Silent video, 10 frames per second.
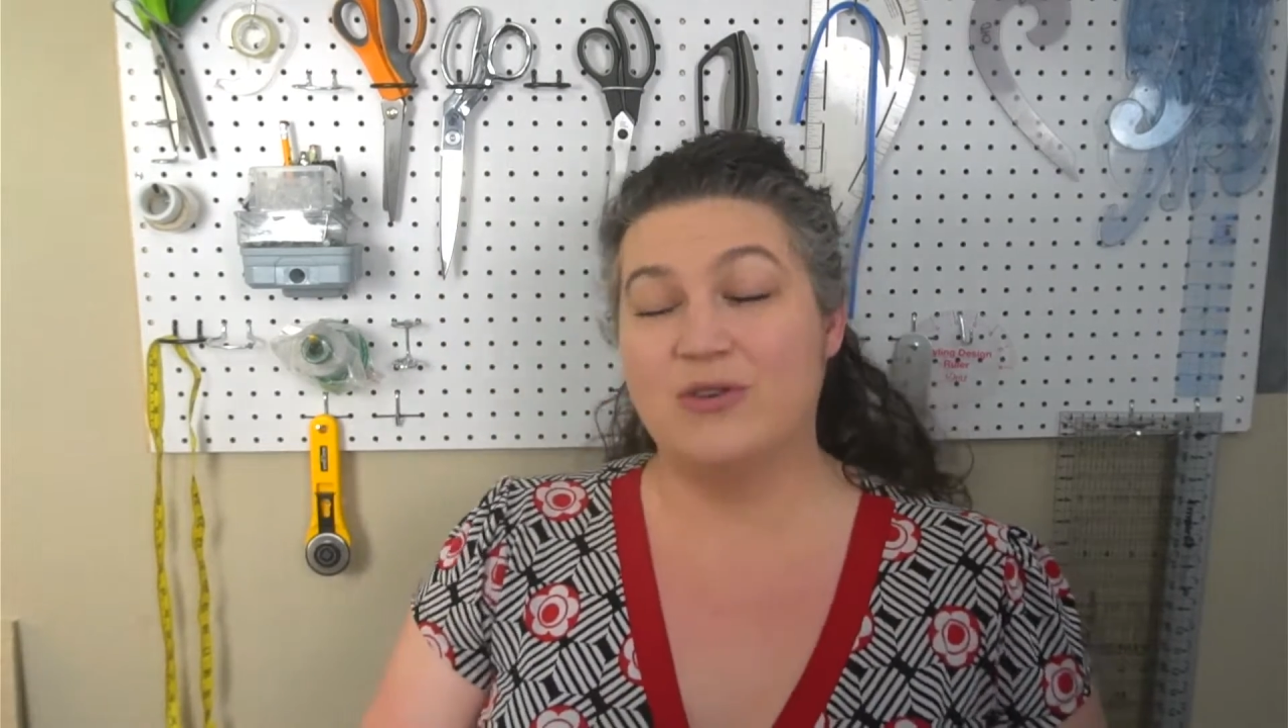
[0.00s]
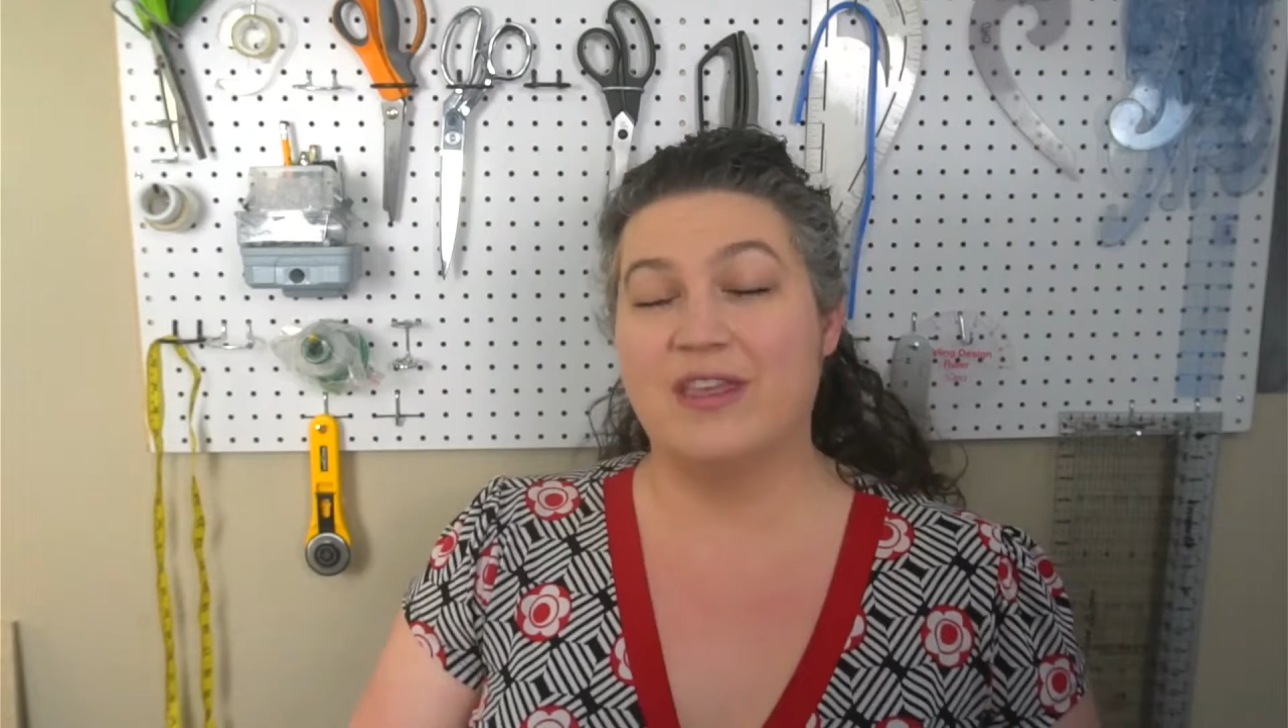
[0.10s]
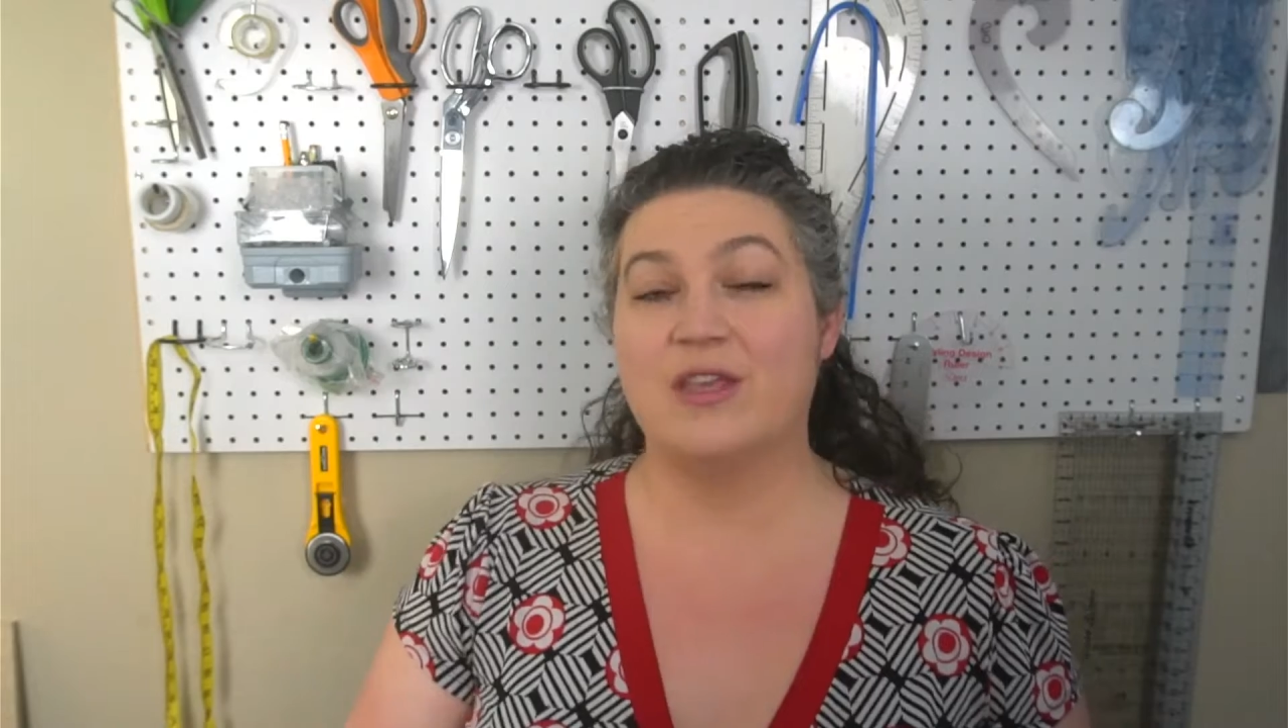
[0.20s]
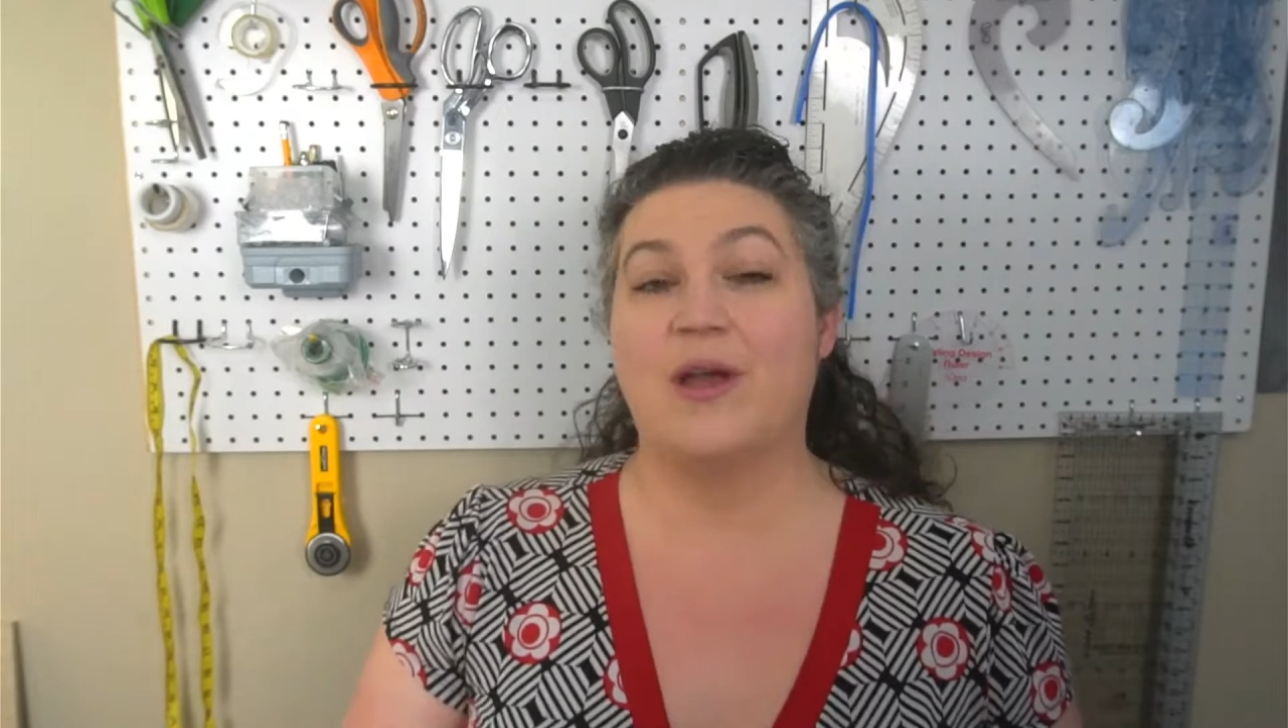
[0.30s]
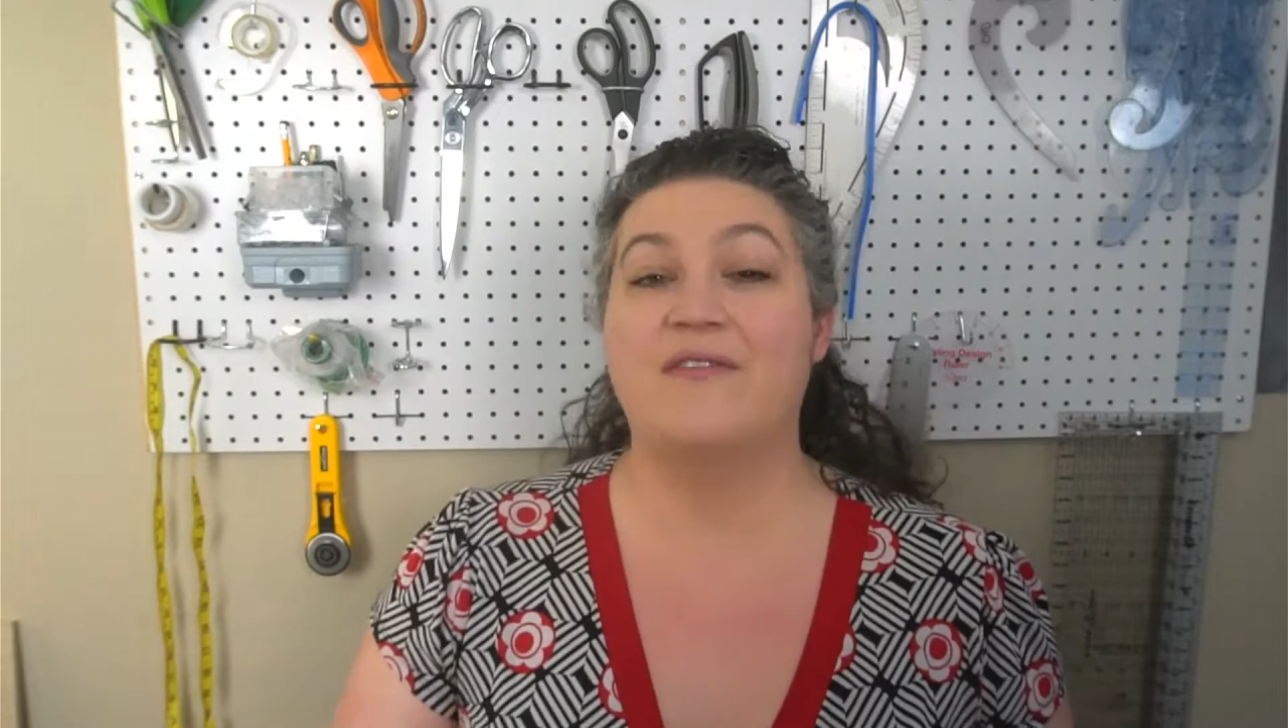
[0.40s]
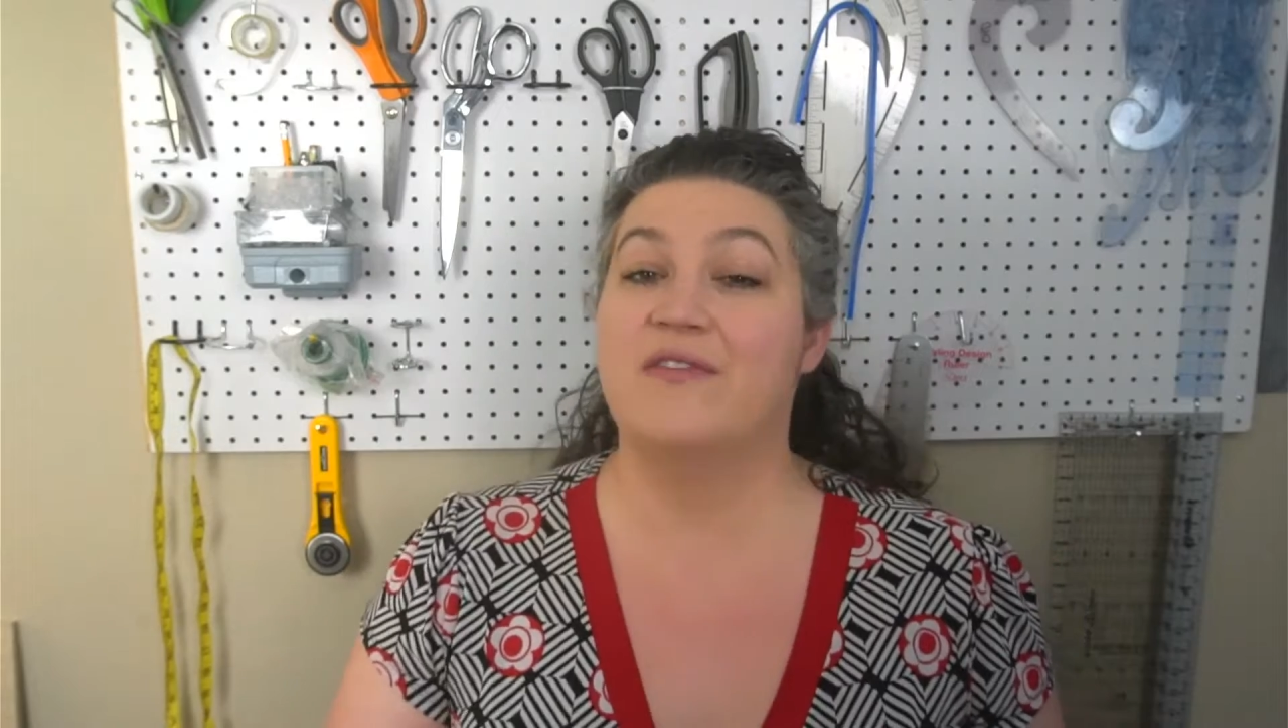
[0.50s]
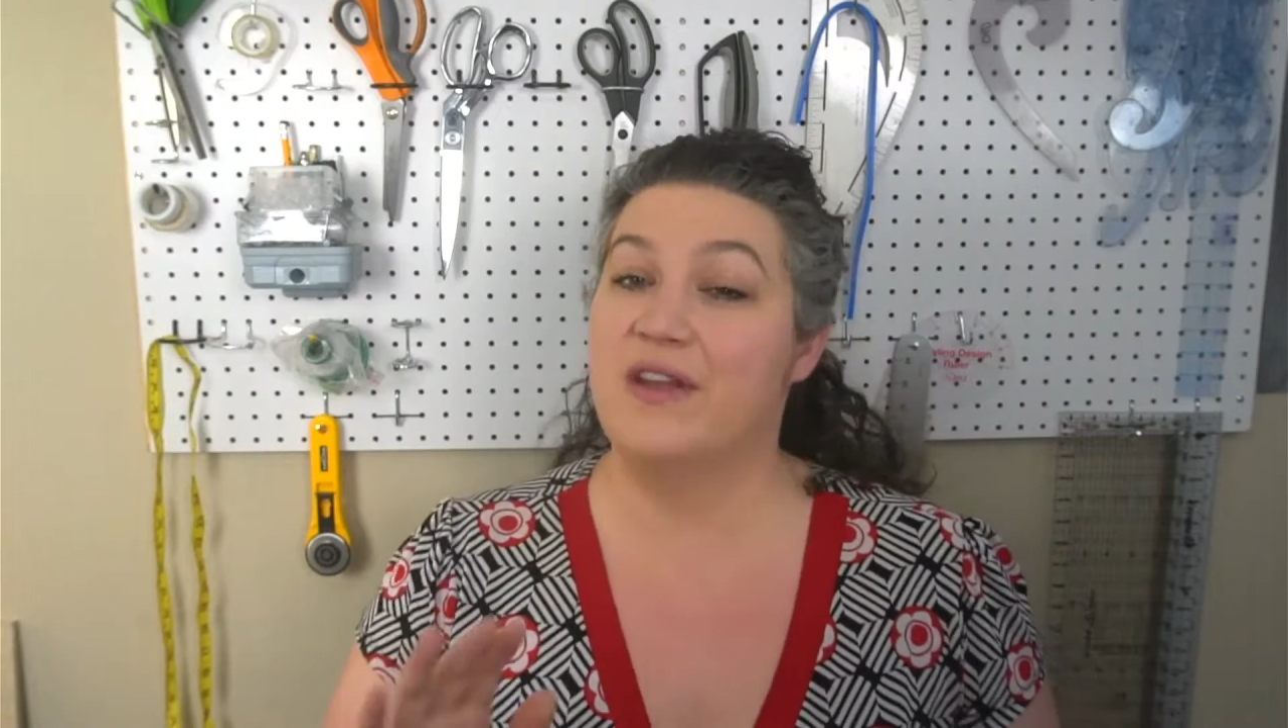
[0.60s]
sure that you have a